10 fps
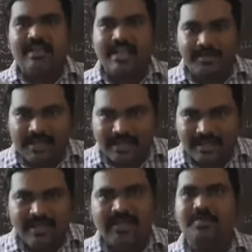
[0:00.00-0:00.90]

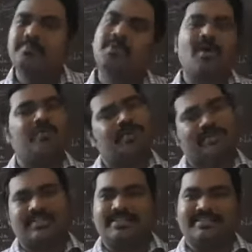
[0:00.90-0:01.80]
chemical
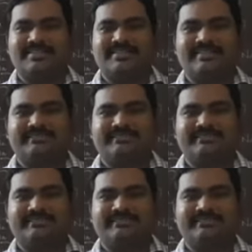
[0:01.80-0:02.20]
properties.